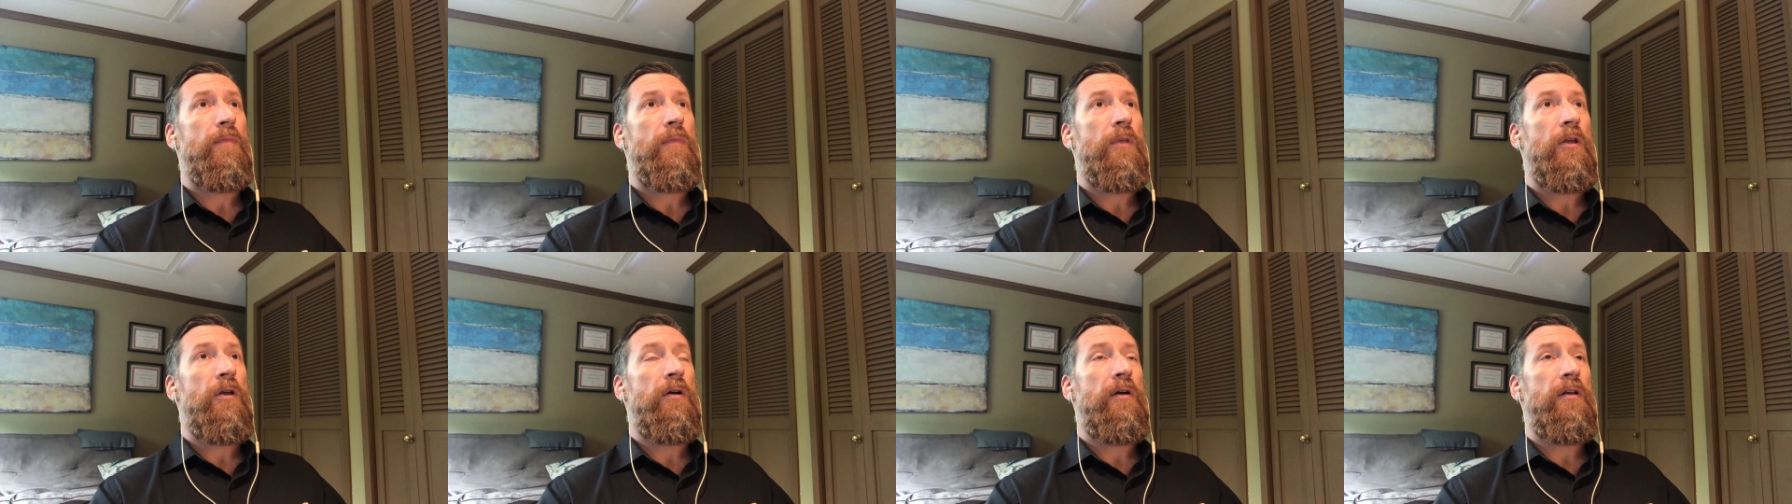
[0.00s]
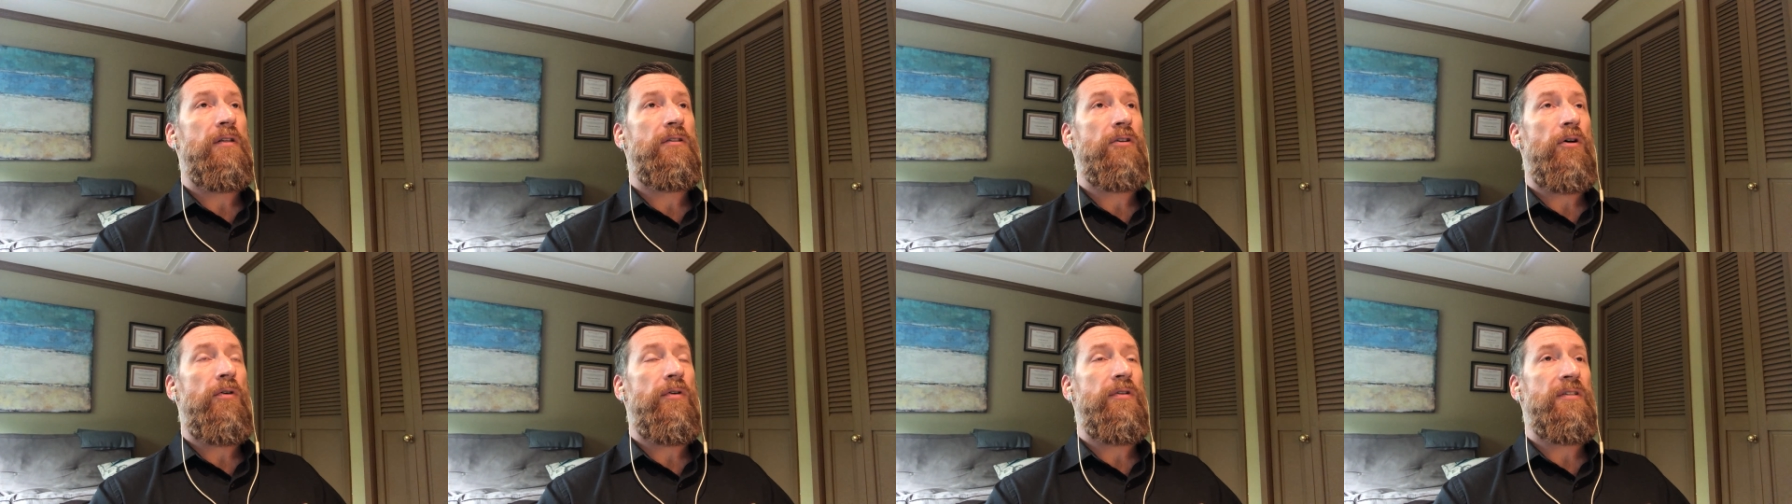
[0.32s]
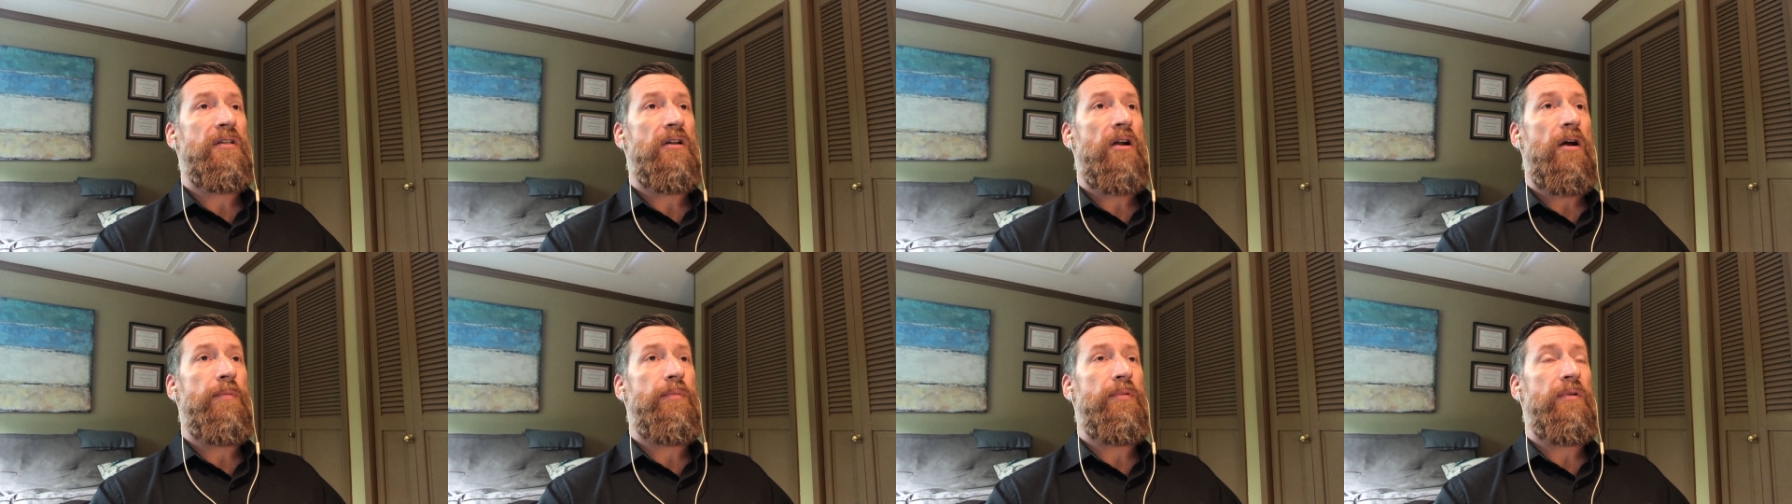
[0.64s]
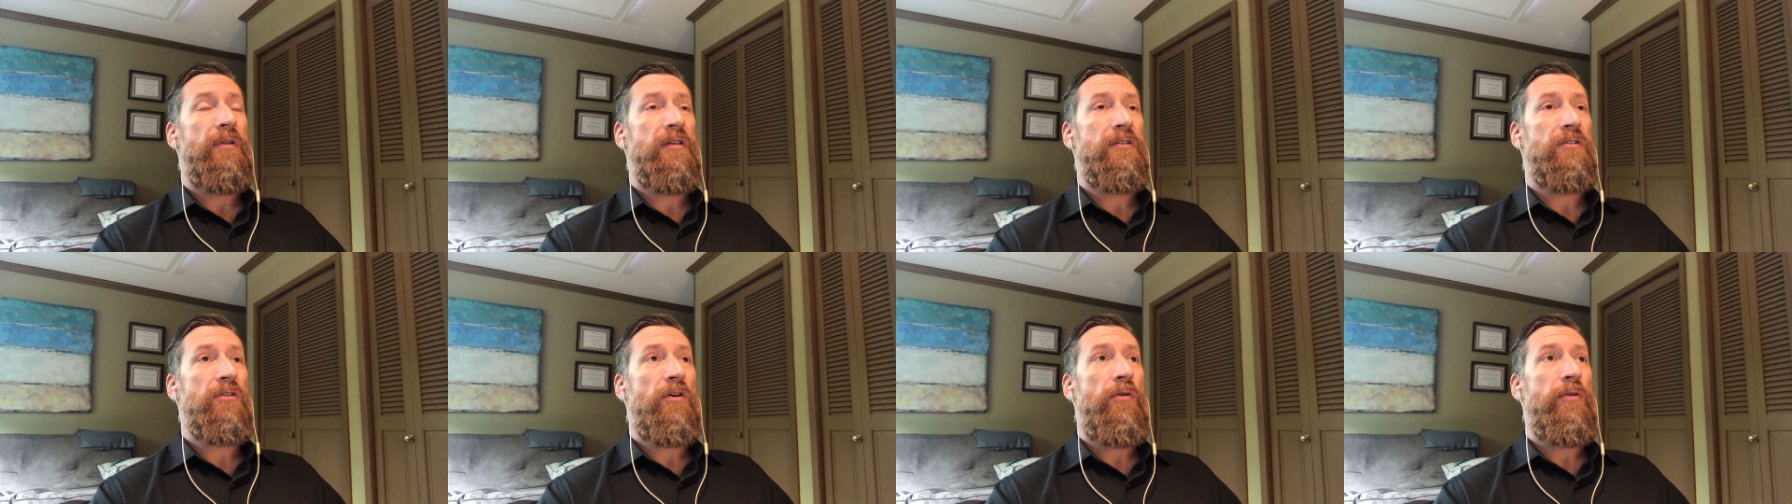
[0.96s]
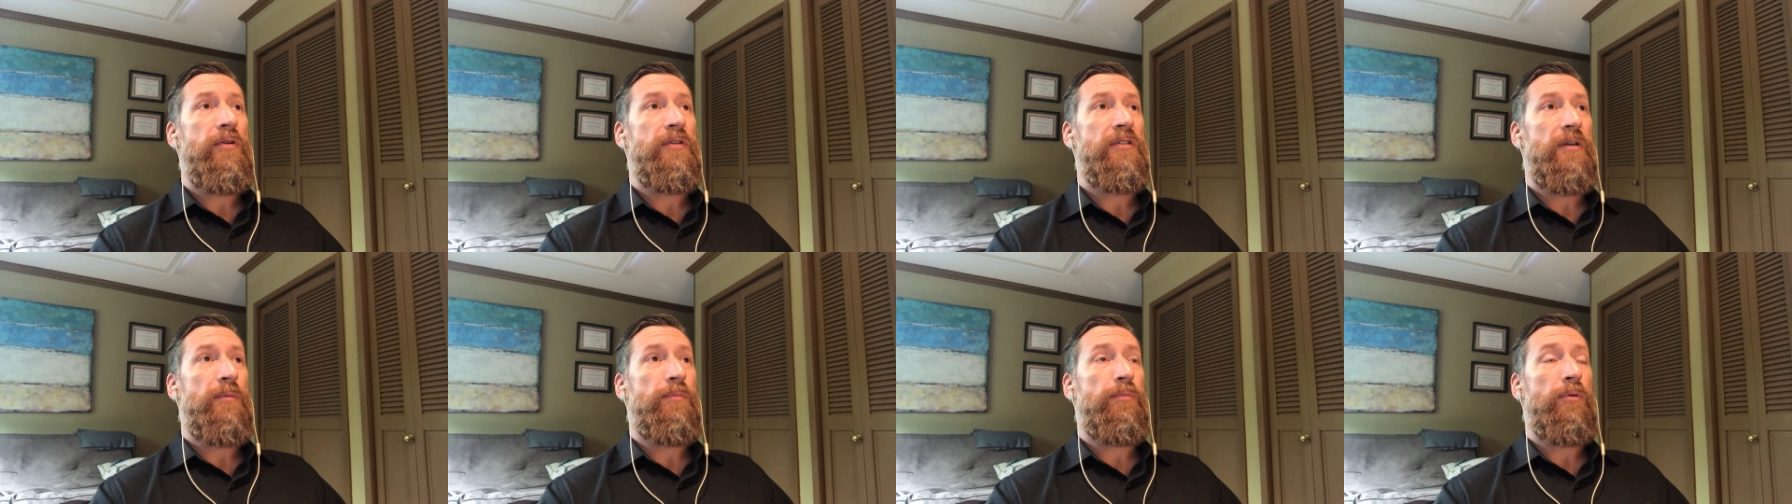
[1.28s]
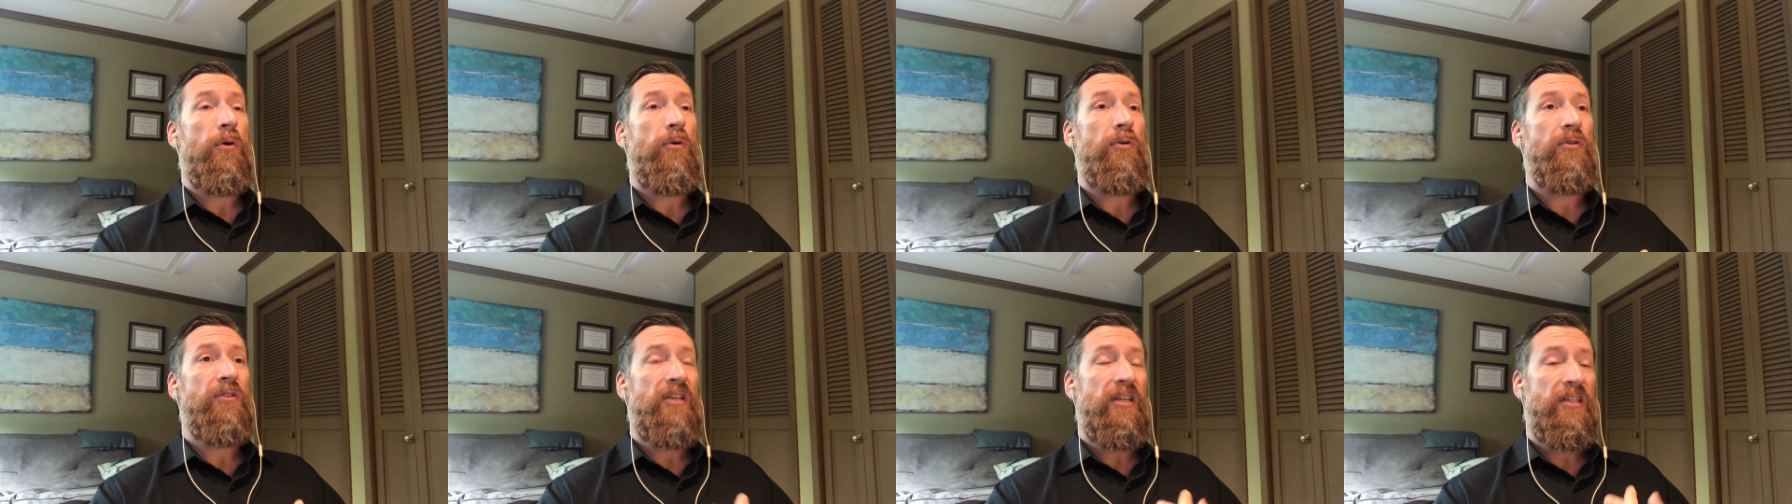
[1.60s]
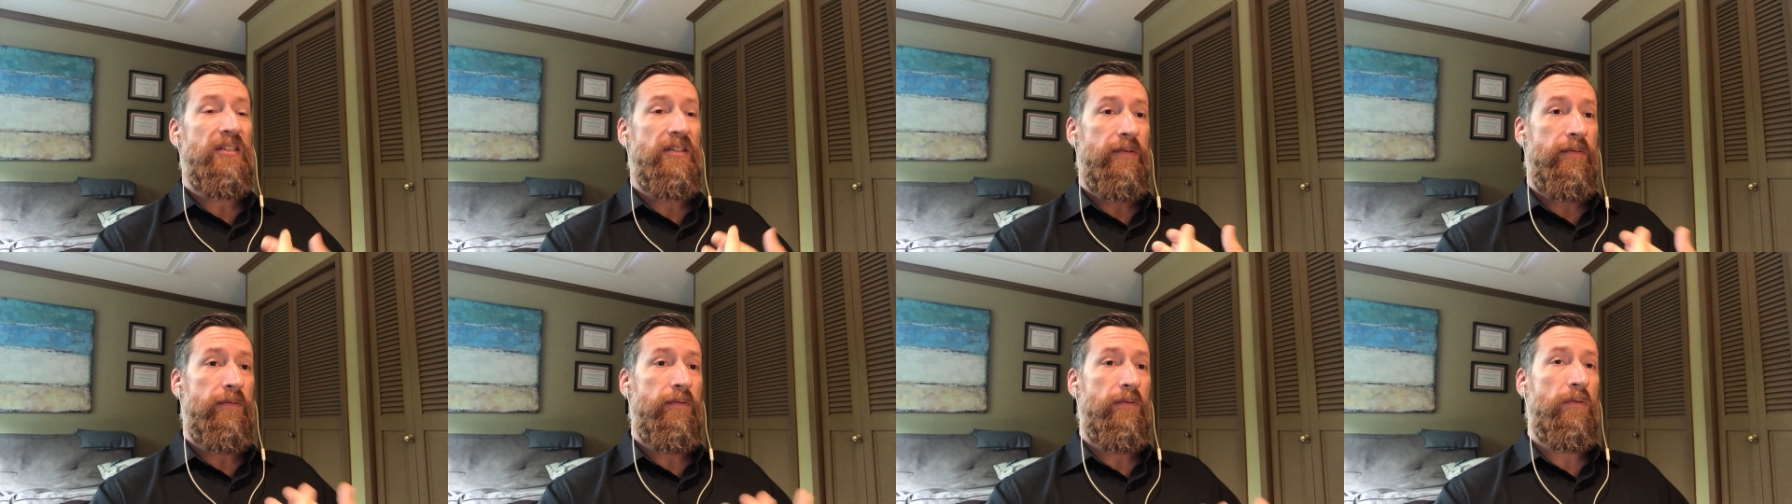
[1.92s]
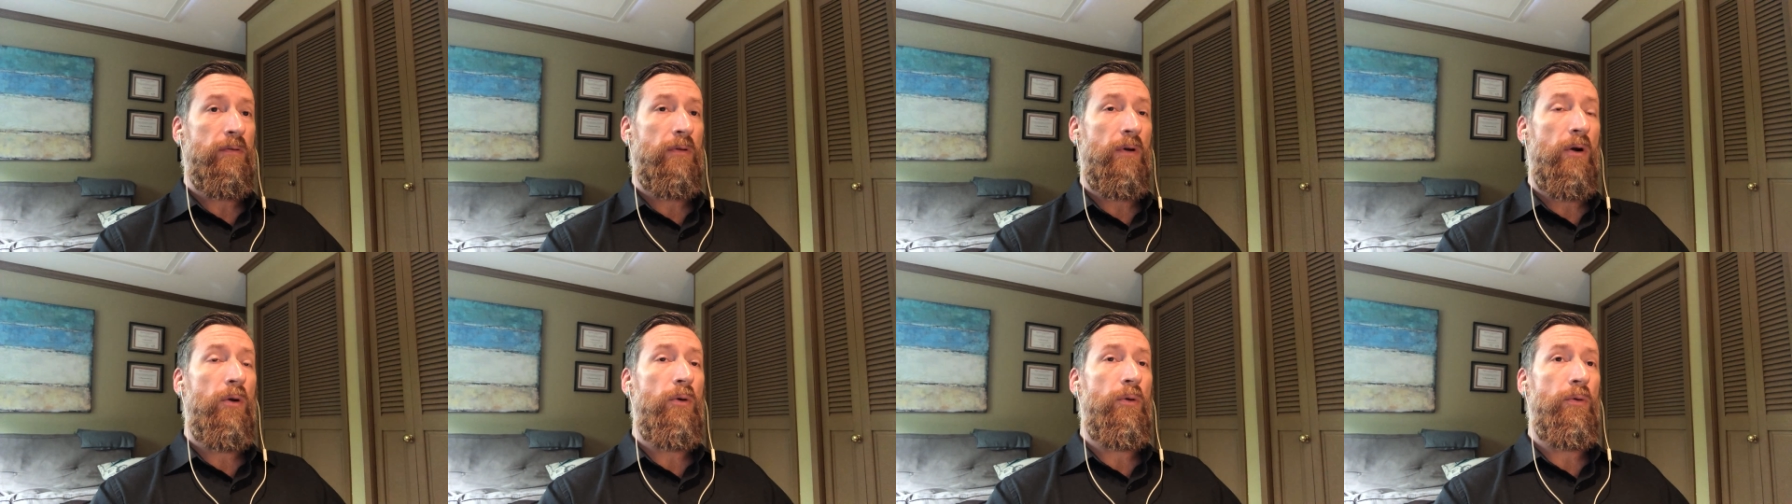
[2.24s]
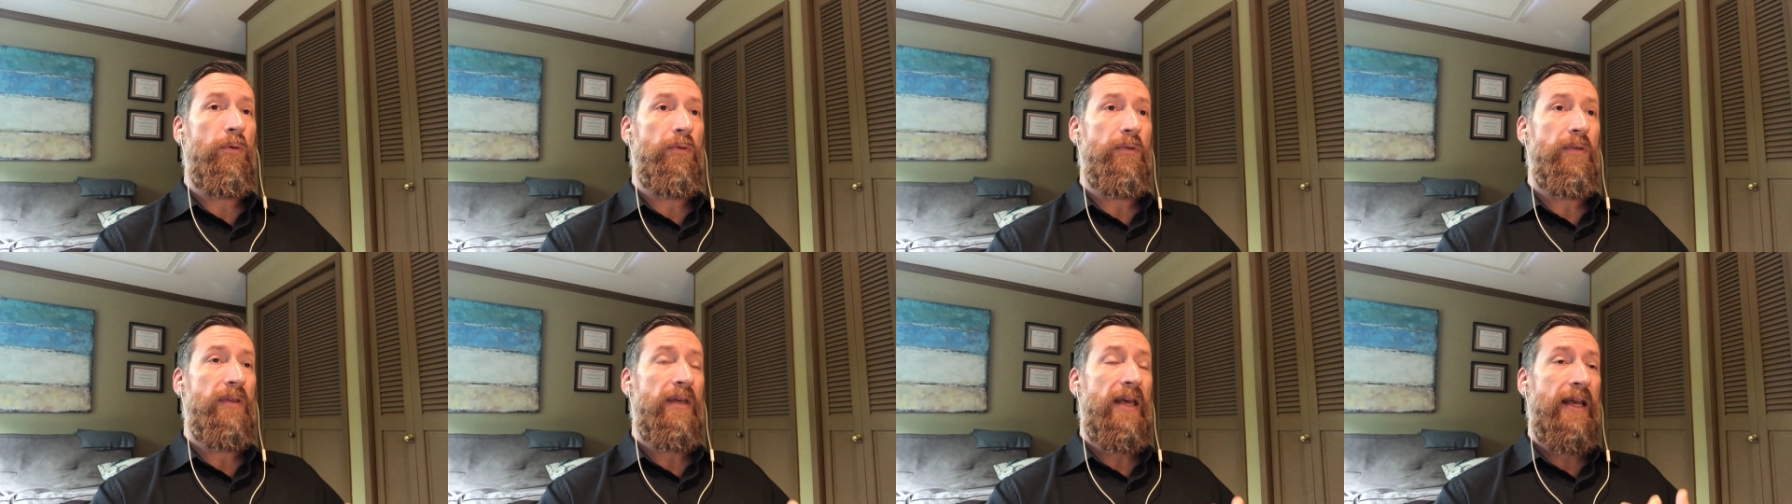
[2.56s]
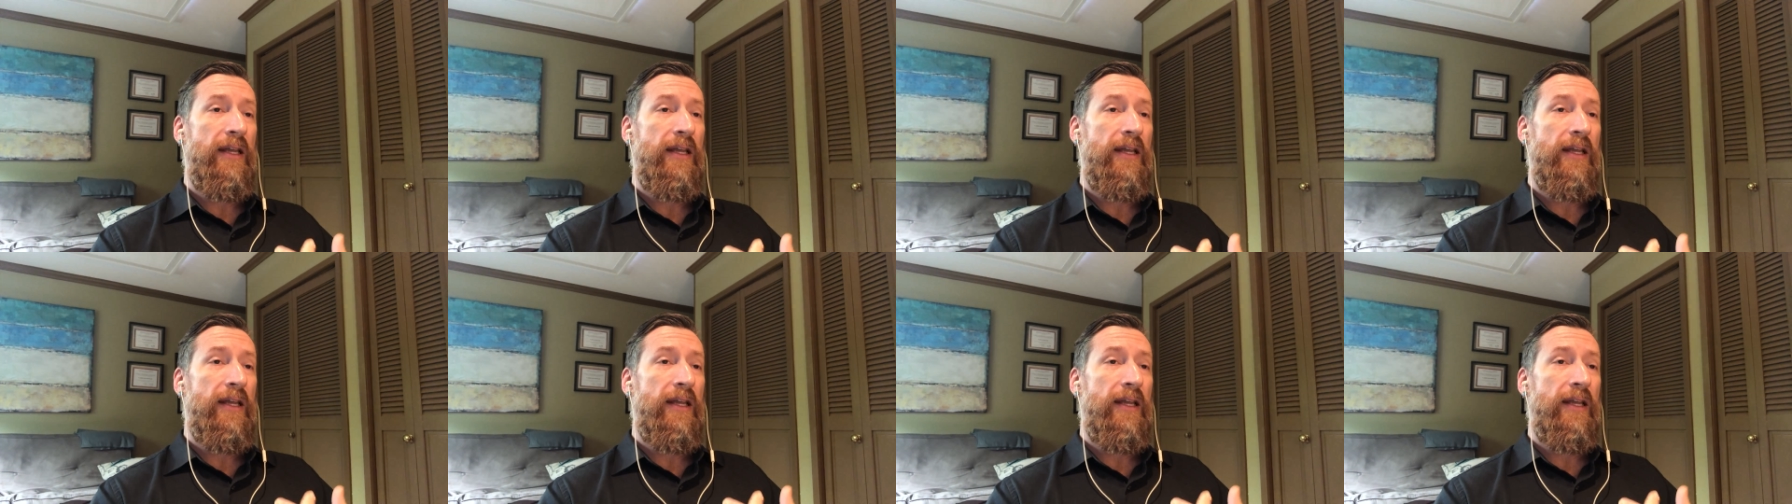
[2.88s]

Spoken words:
it's always a process of growth